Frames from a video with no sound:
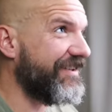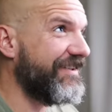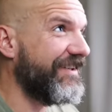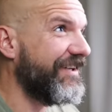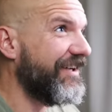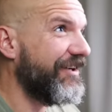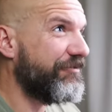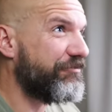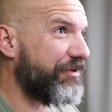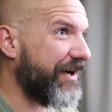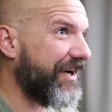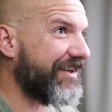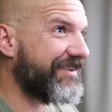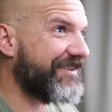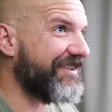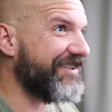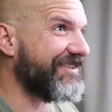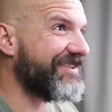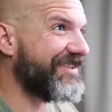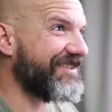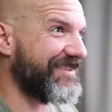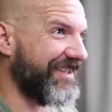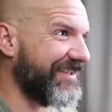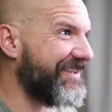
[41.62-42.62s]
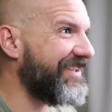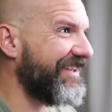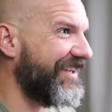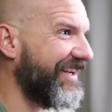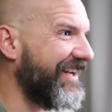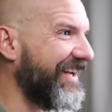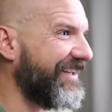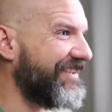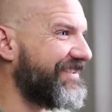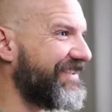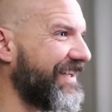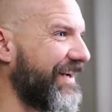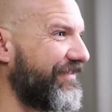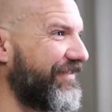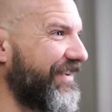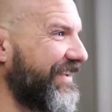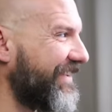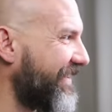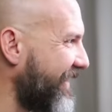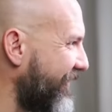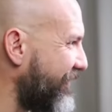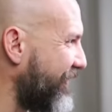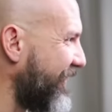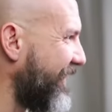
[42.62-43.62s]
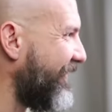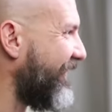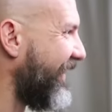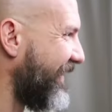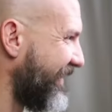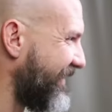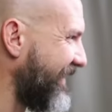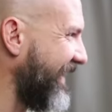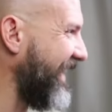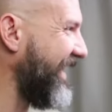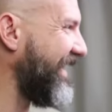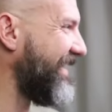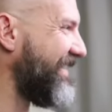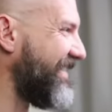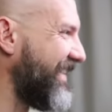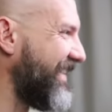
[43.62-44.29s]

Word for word: and break it down in the most simple and relatable way